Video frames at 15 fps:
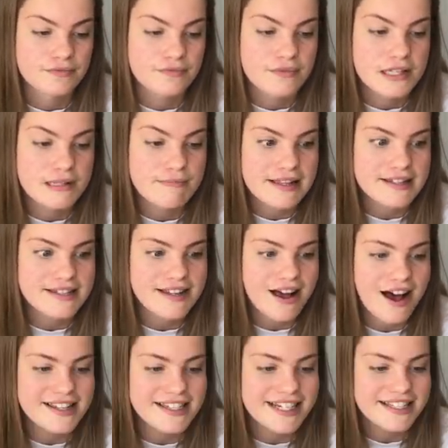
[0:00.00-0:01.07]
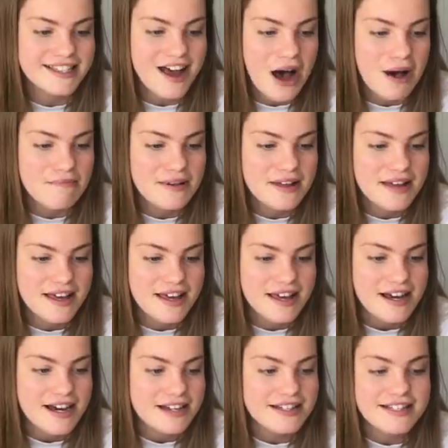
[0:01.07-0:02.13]
Spencer's eyes lit up.
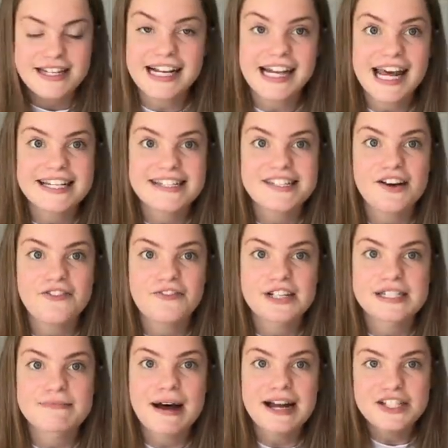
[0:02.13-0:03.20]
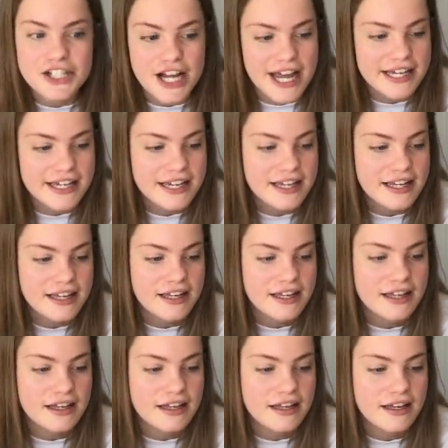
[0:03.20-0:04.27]
"Does he collect stuff for his magic?"
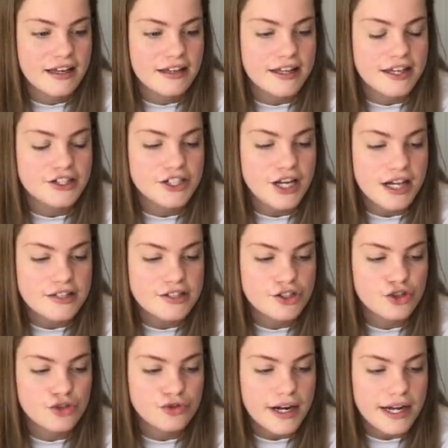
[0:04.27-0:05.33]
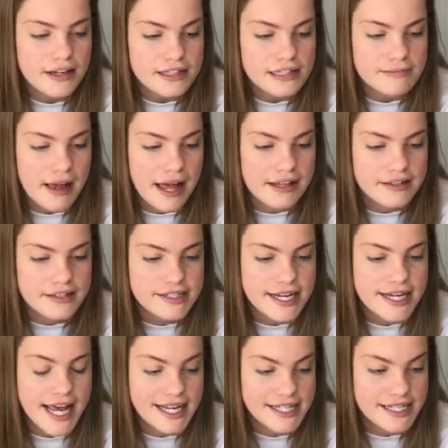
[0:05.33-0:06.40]
"They're just tricks, Spence,"
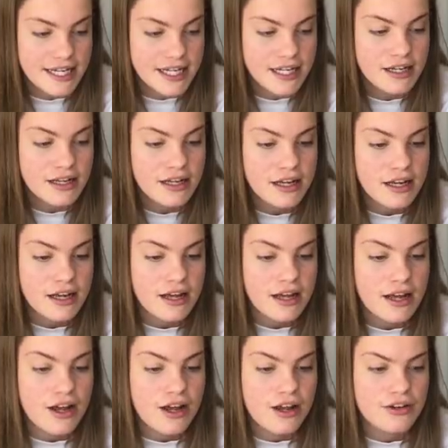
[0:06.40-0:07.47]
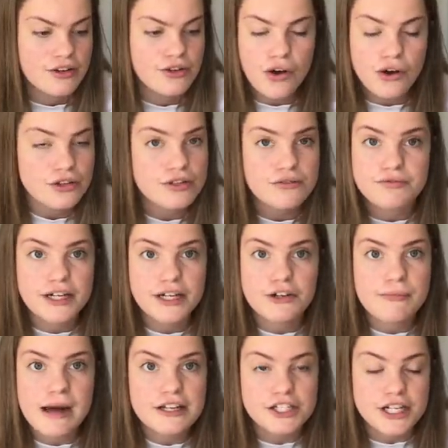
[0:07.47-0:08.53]
said Hetty. "Not real
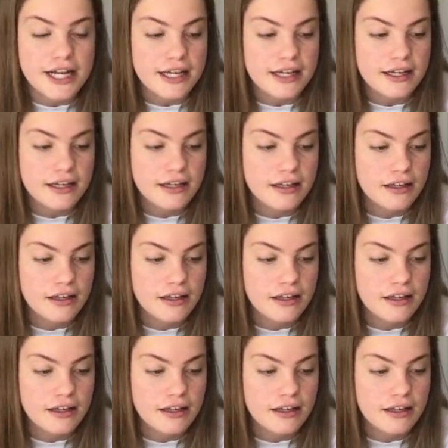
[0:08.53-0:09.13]
magic."